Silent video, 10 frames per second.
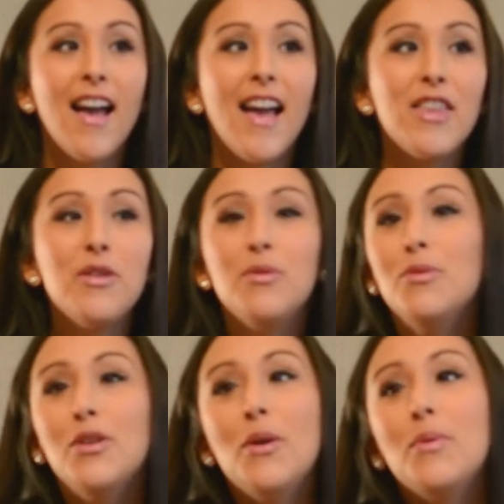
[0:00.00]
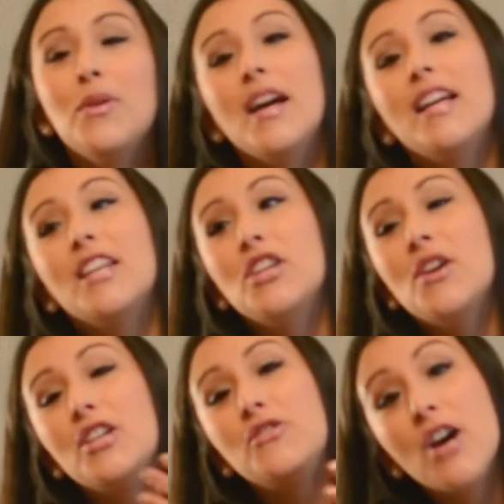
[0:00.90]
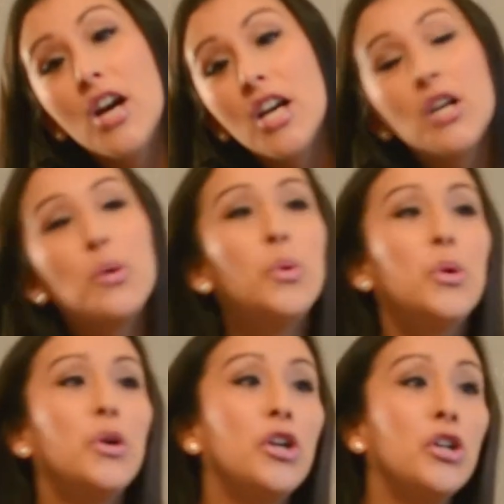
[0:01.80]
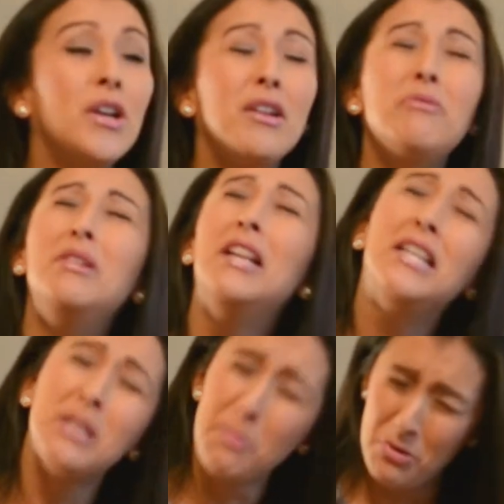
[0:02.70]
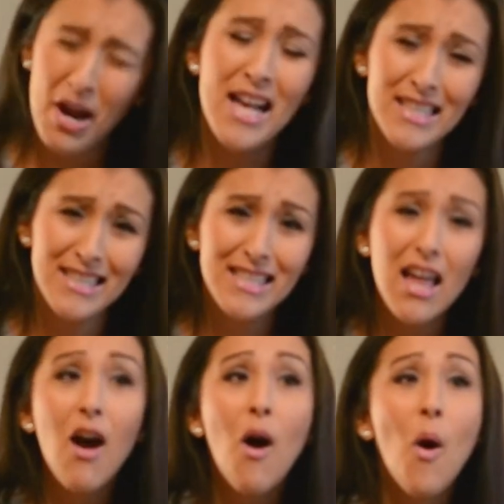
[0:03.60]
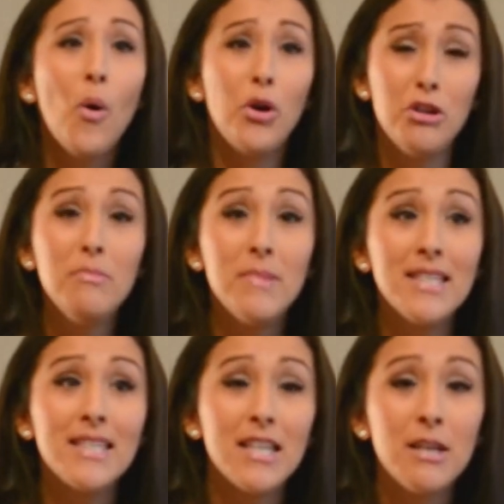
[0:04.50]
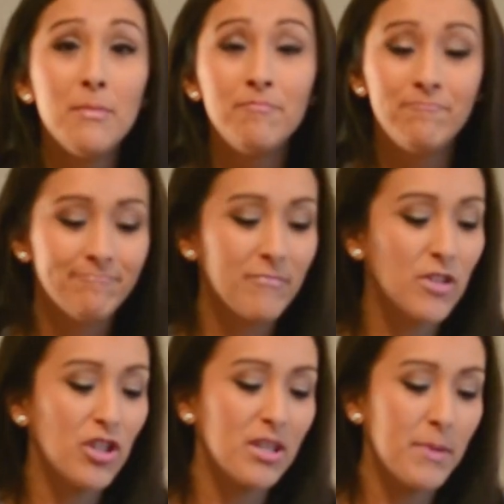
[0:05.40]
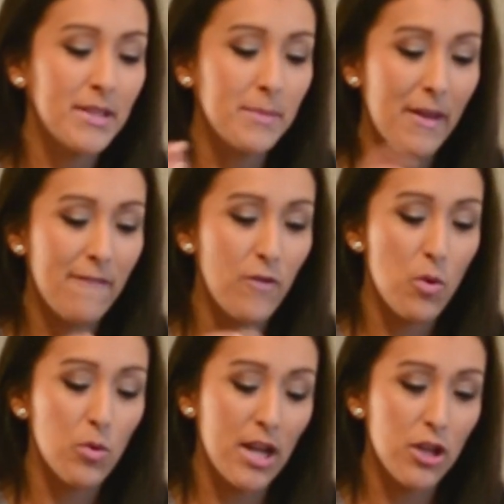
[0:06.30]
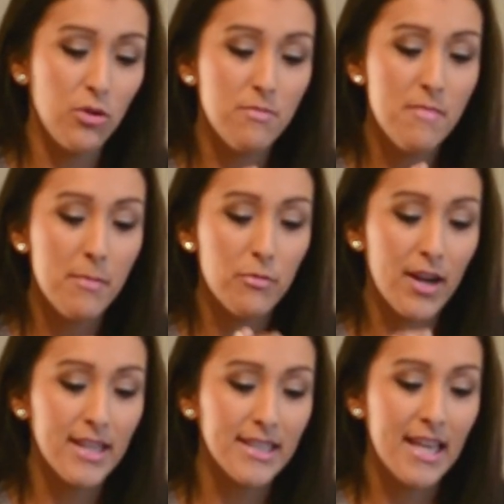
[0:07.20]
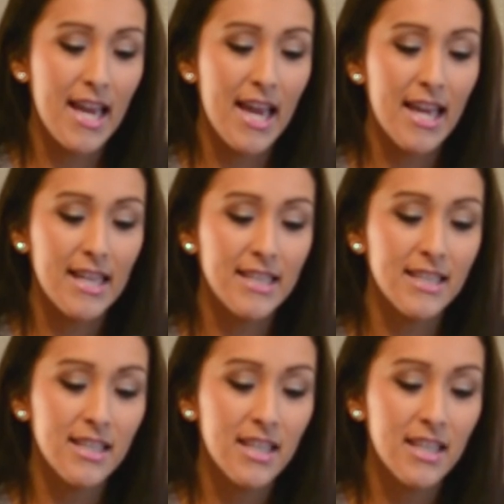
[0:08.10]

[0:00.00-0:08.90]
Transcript: and you got drunk, or you got really depressed, or you missed him, you just picked up that phone and you'd memorize it, and